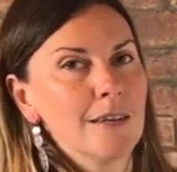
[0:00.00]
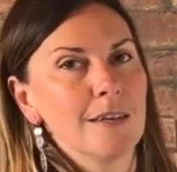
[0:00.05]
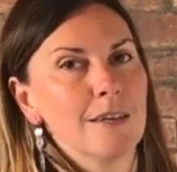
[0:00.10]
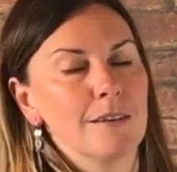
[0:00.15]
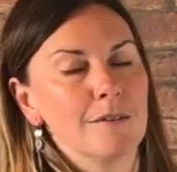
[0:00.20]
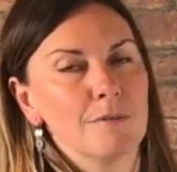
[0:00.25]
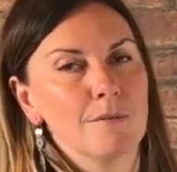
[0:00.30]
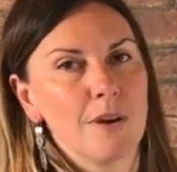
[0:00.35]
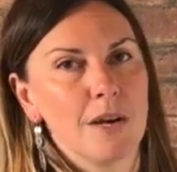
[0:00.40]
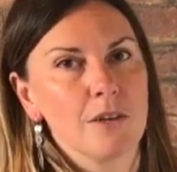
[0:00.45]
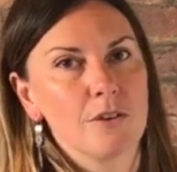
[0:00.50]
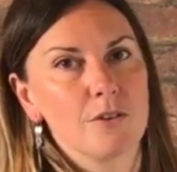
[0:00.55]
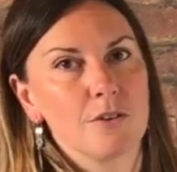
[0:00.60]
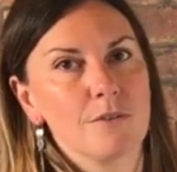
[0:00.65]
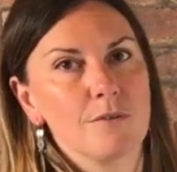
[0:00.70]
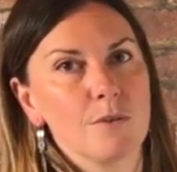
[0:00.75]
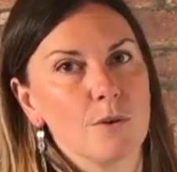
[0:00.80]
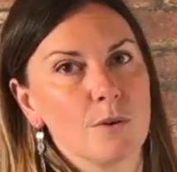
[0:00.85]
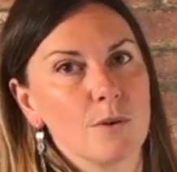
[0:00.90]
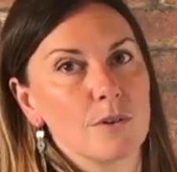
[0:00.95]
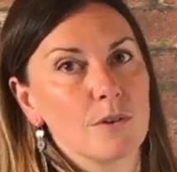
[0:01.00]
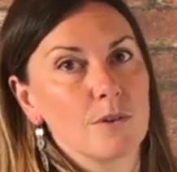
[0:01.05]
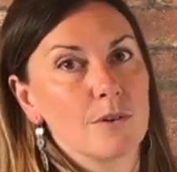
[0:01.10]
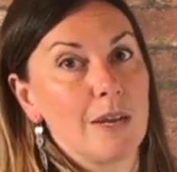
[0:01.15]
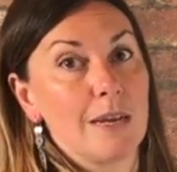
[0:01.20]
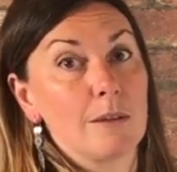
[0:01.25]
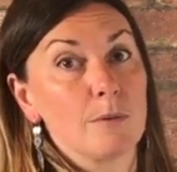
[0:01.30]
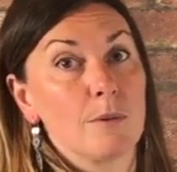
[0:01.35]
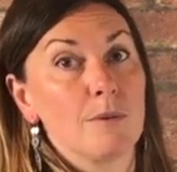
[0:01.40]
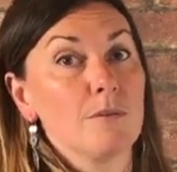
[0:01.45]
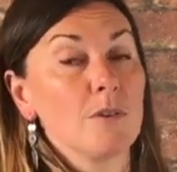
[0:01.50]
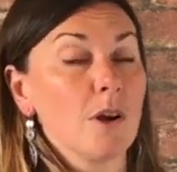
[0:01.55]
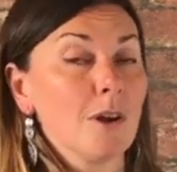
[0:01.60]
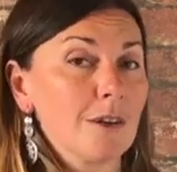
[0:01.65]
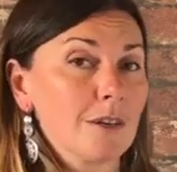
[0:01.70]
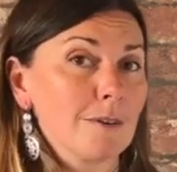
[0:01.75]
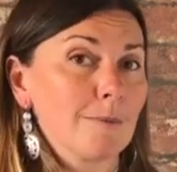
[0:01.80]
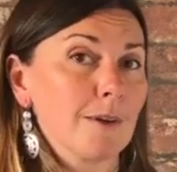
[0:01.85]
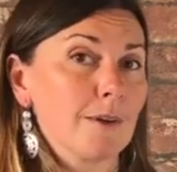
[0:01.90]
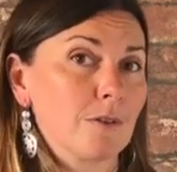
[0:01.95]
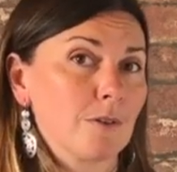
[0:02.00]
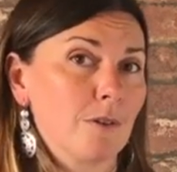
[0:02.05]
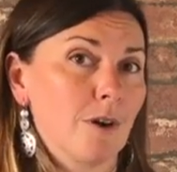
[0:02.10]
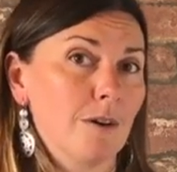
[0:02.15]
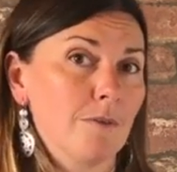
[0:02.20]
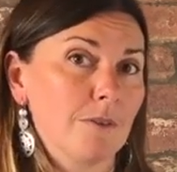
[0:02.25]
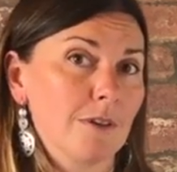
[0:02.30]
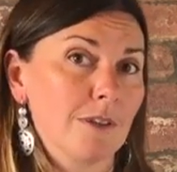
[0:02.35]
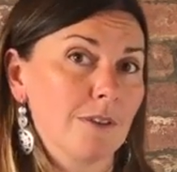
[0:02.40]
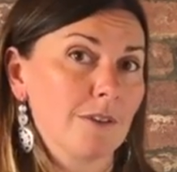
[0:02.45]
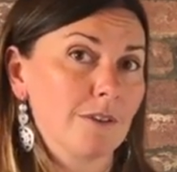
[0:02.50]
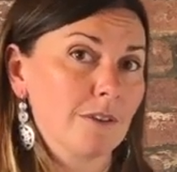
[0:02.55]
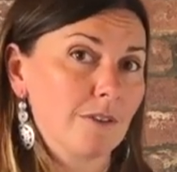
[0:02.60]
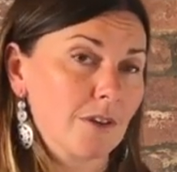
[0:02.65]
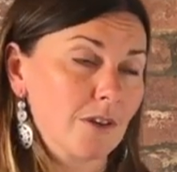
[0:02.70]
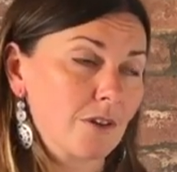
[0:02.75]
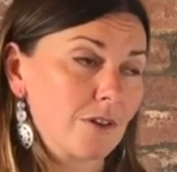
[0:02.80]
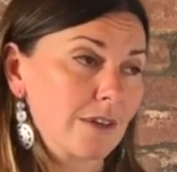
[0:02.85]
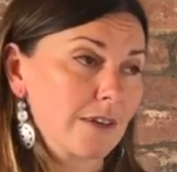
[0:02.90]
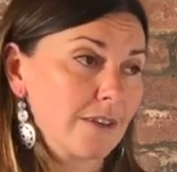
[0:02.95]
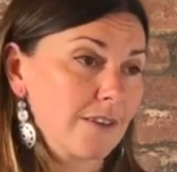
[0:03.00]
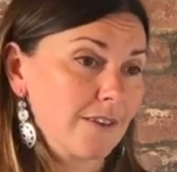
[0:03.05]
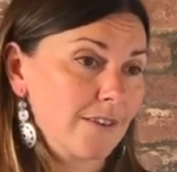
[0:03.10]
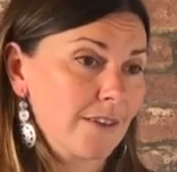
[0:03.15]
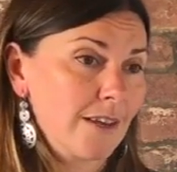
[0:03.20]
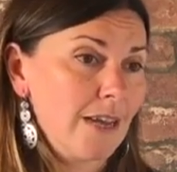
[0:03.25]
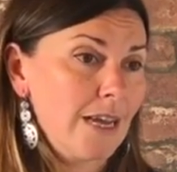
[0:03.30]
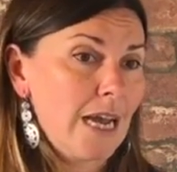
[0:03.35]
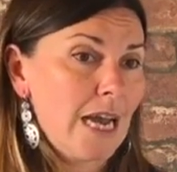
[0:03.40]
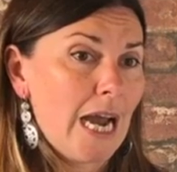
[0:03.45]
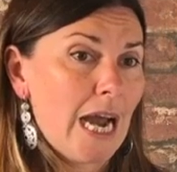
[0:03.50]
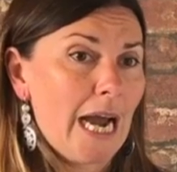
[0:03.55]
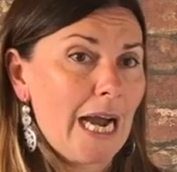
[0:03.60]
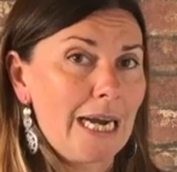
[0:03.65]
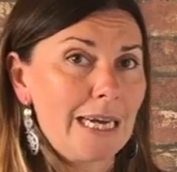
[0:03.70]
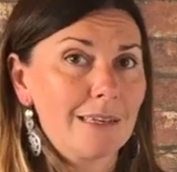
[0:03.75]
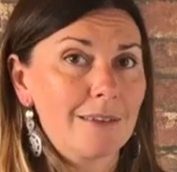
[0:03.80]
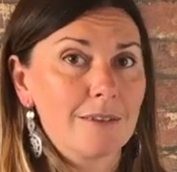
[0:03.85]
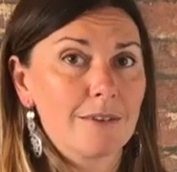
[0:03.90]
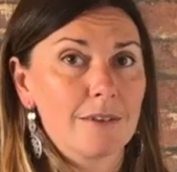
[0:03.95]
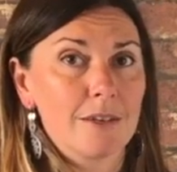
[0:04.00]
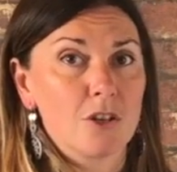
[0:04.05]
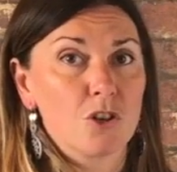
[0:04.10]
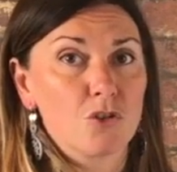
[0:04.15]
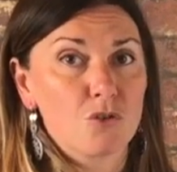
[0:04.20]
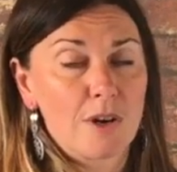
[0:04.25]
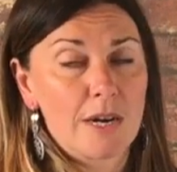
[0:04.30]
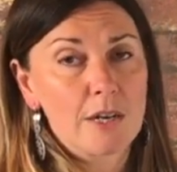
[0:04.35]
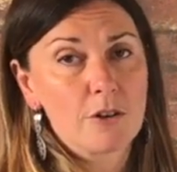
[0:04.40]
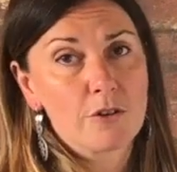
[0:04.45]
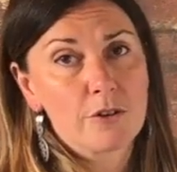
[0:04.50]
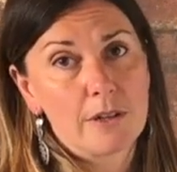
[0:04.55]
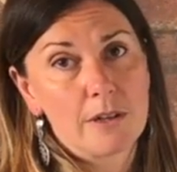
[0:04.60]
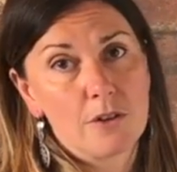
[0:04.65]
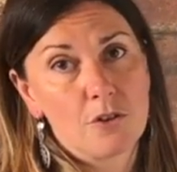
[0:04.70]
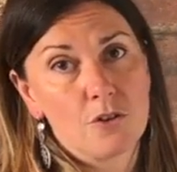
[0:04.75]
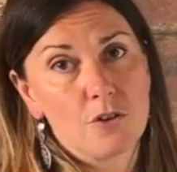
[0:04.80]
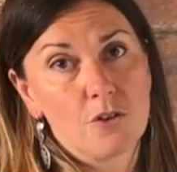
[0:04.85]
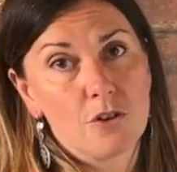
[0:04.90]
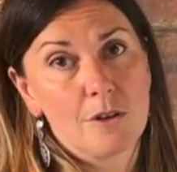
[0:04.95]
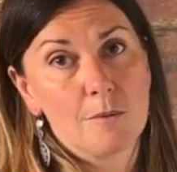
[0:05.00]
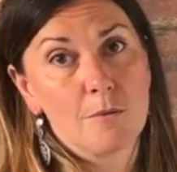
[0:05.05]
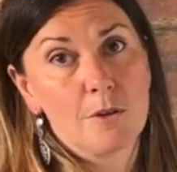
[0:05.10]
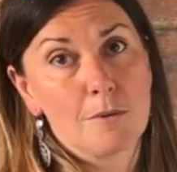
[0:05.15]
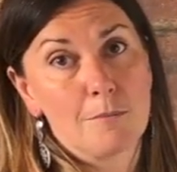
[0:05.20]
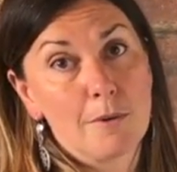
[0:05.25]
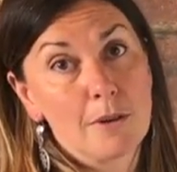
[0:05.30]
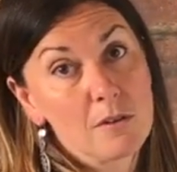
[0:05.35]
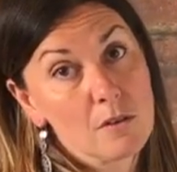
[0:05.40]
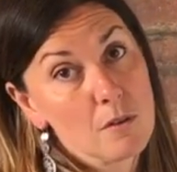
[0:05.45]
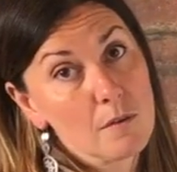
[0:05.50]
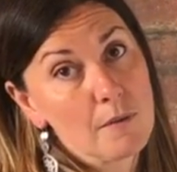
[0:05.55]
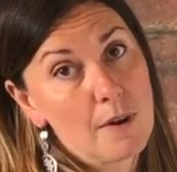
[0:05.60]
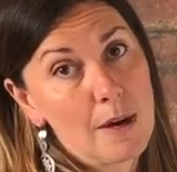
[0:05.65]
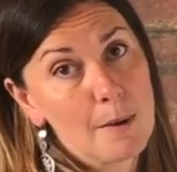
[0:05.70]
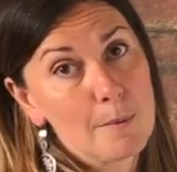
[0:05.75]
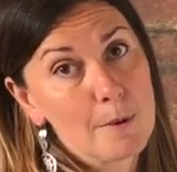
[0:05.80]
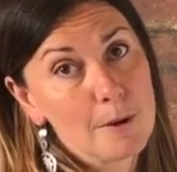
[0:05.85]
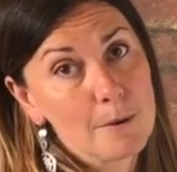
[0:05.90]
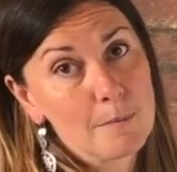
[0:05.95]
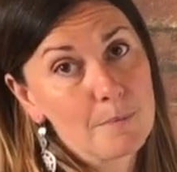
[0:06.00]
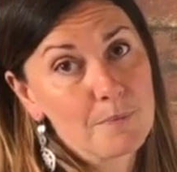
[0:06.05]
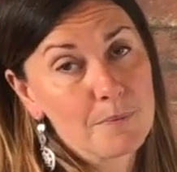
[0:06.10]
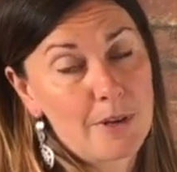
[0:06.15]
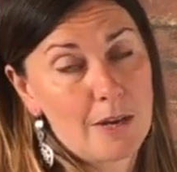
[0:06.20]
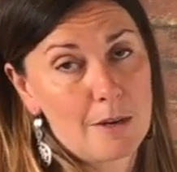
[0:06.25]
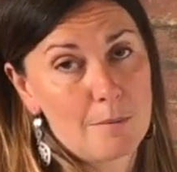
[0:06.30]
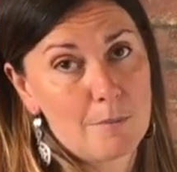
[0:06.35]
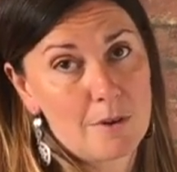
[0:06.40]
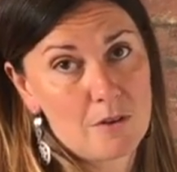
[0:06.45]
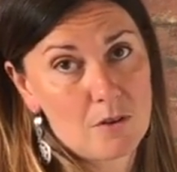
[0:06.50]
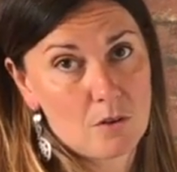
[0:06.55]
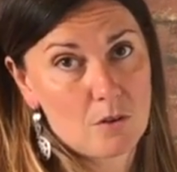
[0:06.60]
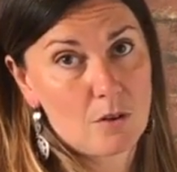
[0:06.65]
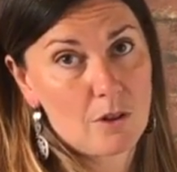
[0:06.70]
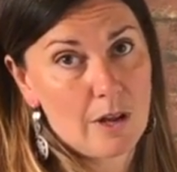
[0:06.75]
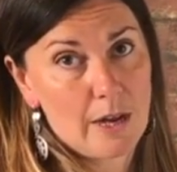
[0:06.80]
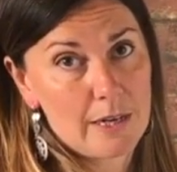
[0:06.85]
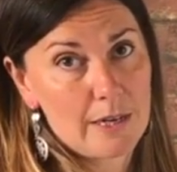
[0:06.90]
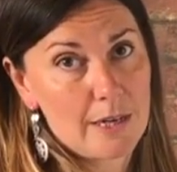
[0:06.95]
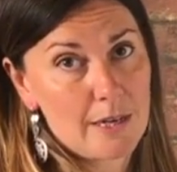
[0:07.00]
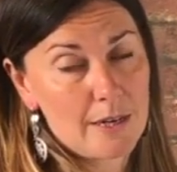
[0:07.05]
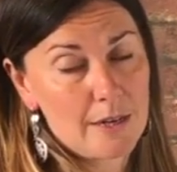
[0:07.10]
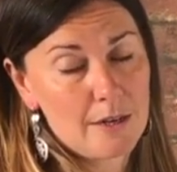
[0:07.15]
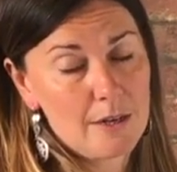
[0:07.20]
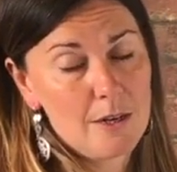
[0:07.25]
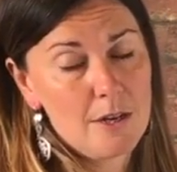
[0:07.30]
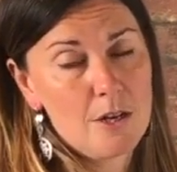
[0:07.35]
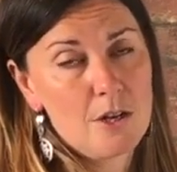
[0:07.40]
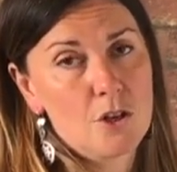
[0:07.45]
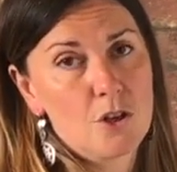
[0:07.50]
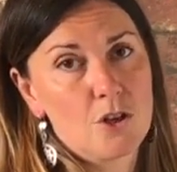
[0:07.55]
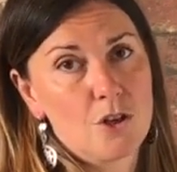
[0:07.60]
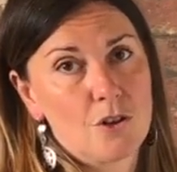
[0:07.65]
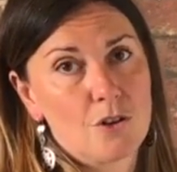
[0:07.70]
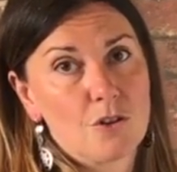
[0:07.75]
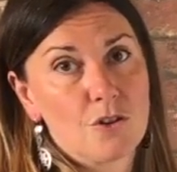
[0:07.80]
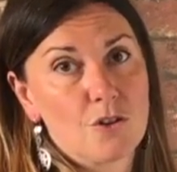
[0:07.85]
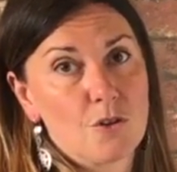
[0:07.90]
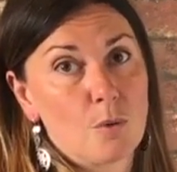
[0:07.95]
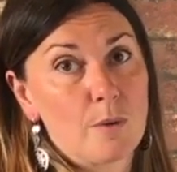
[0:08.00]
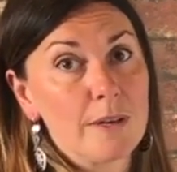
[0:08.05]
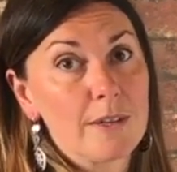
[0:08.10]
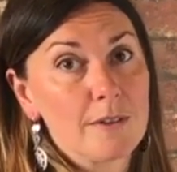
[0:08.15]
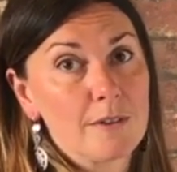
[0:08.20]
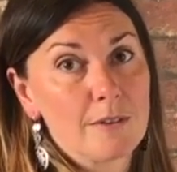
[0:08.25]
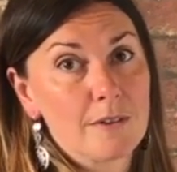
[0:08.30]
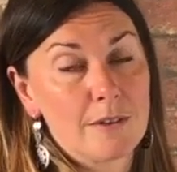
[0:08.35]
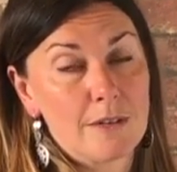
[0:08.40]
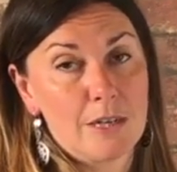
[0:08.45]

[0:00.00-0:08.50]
And fascia, of course, as we've talked about so often in this series, has a direct relationship to muscle fiber and muscle gliding, to your joints